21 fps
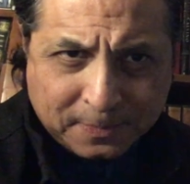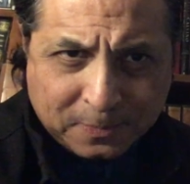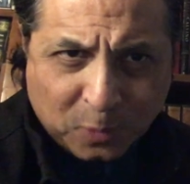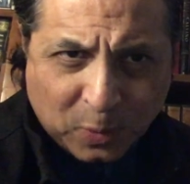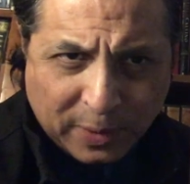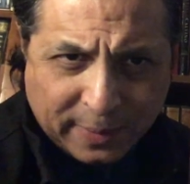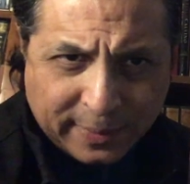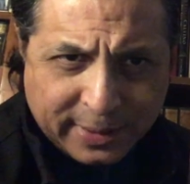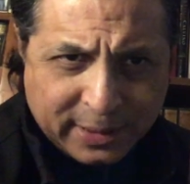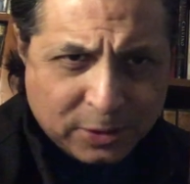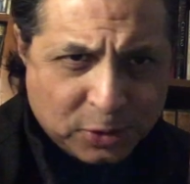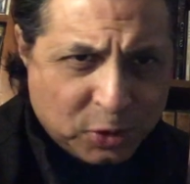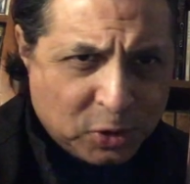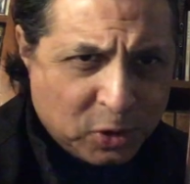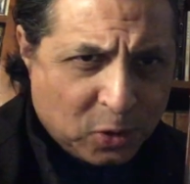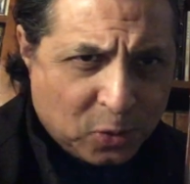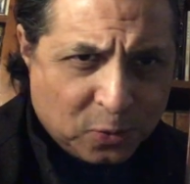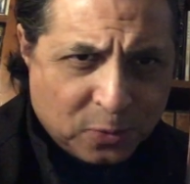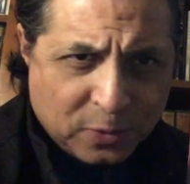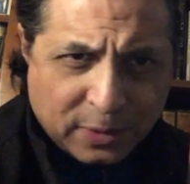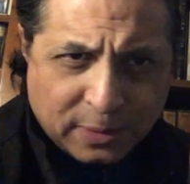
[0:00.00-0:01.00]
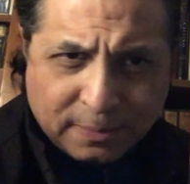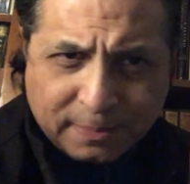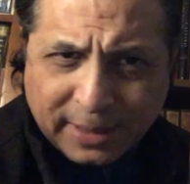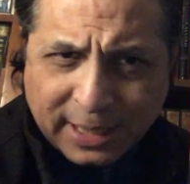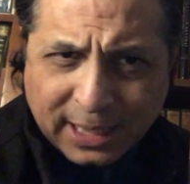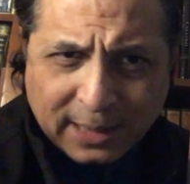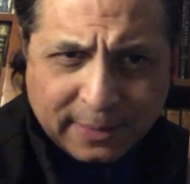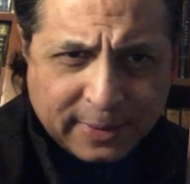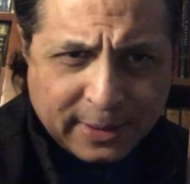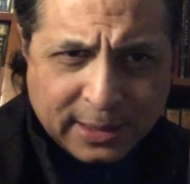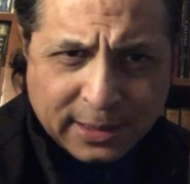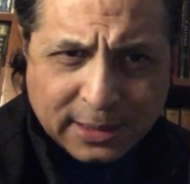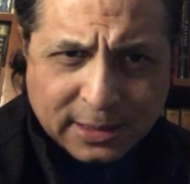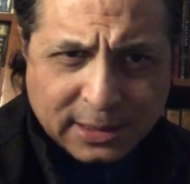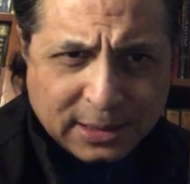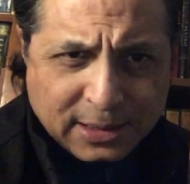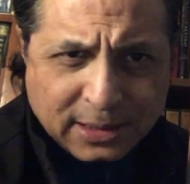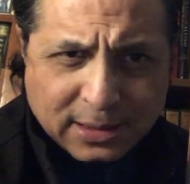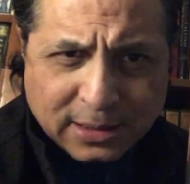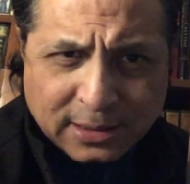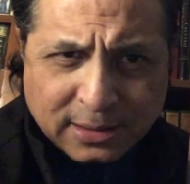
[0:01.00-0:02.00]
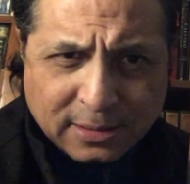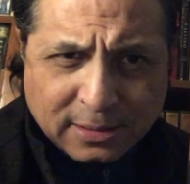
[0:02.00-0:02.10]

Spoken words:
Women, children, babies,